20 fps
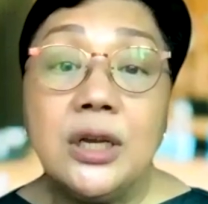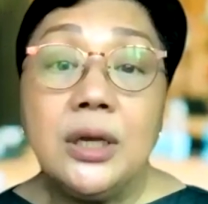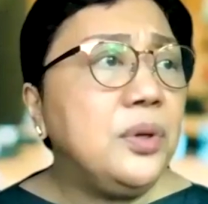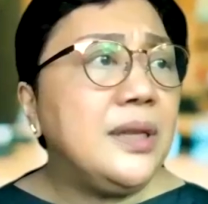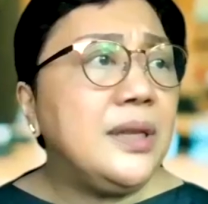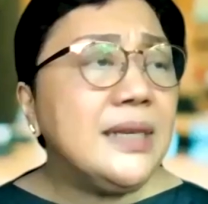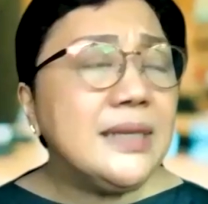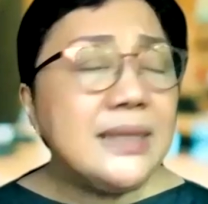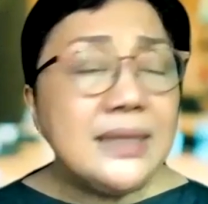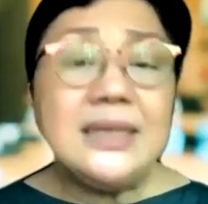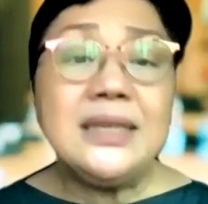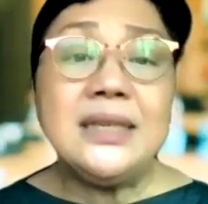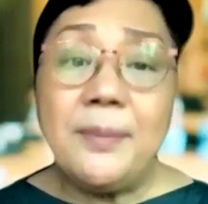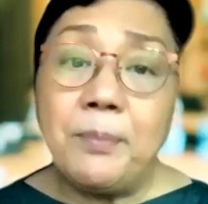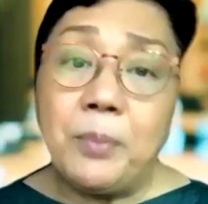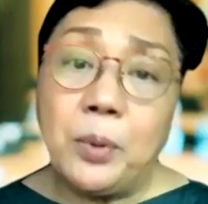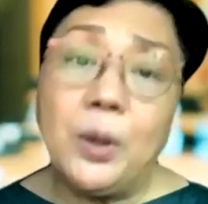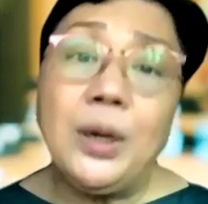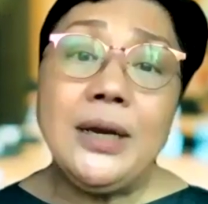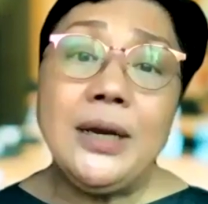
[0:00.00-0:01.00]
This is
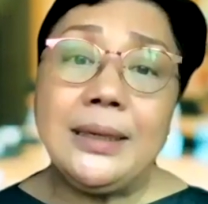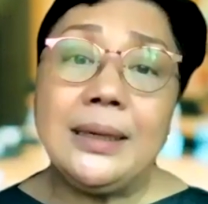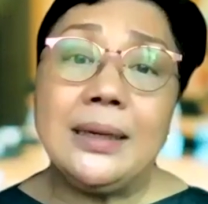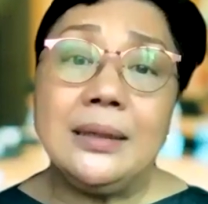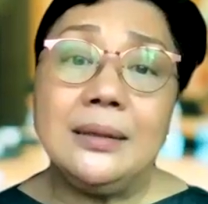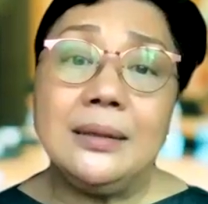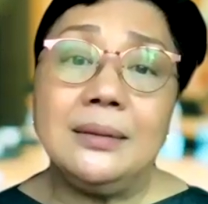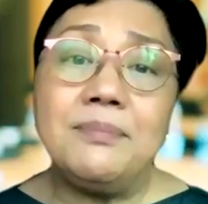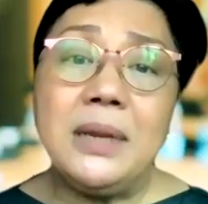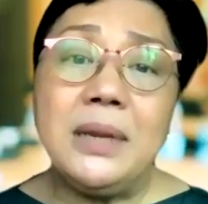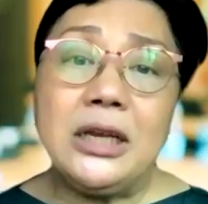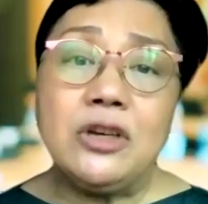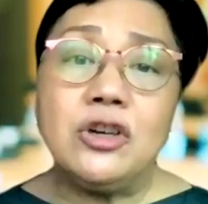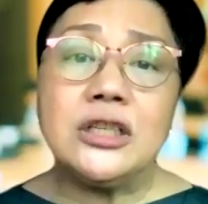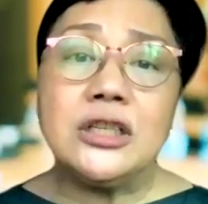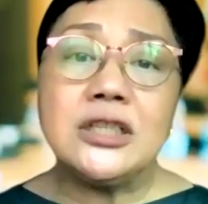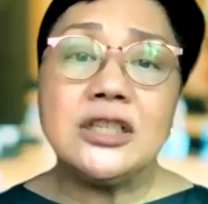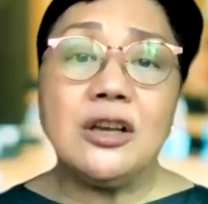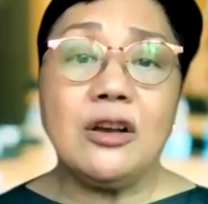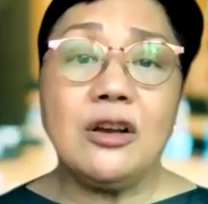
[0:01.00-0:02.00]
important
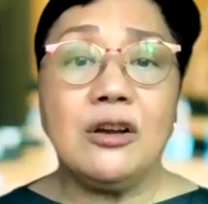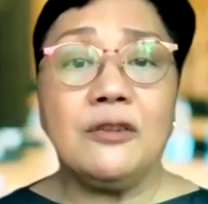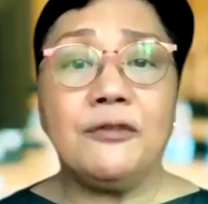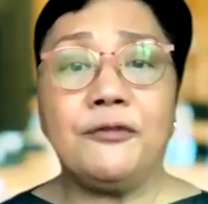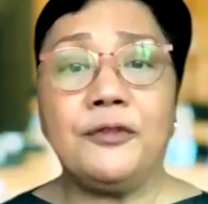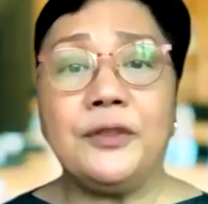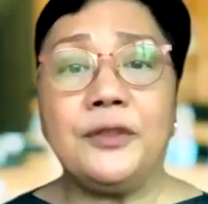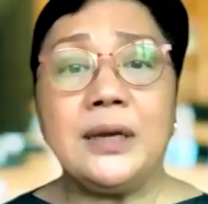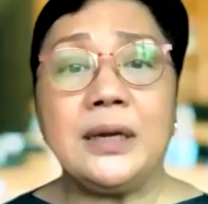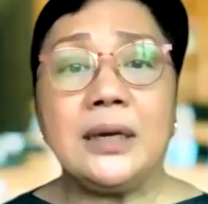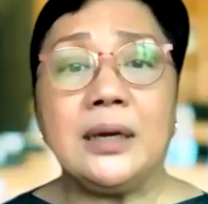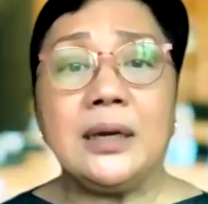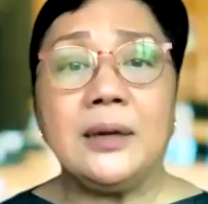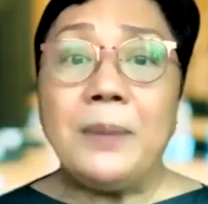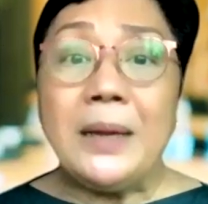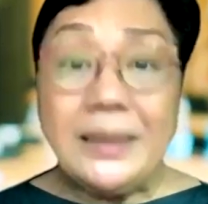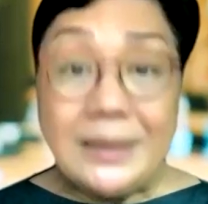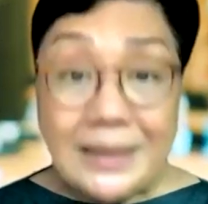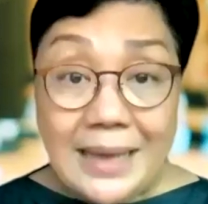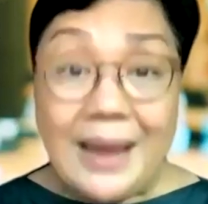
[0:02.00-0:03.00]
because of the
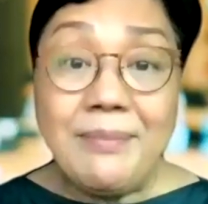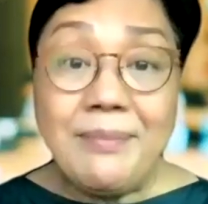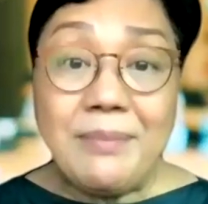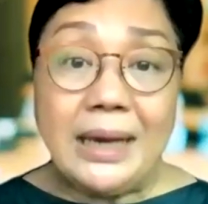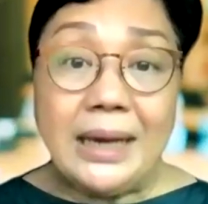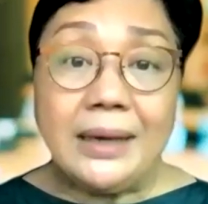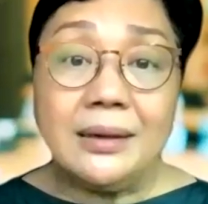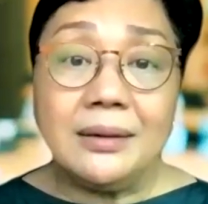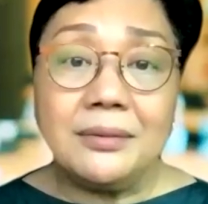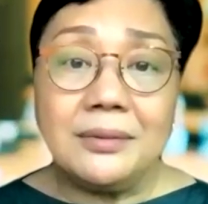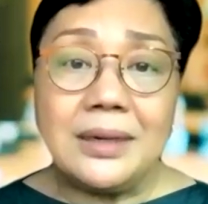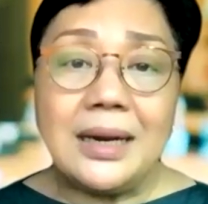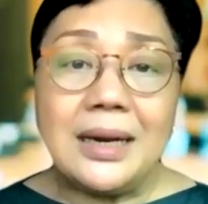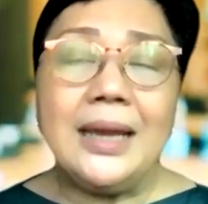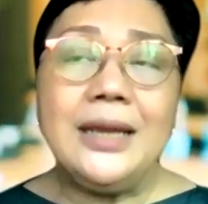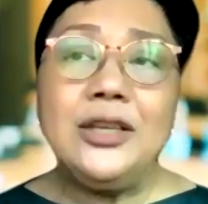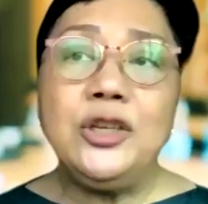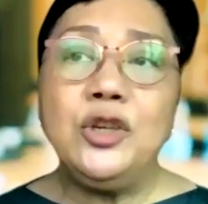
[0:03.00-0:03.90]
pandemic, right?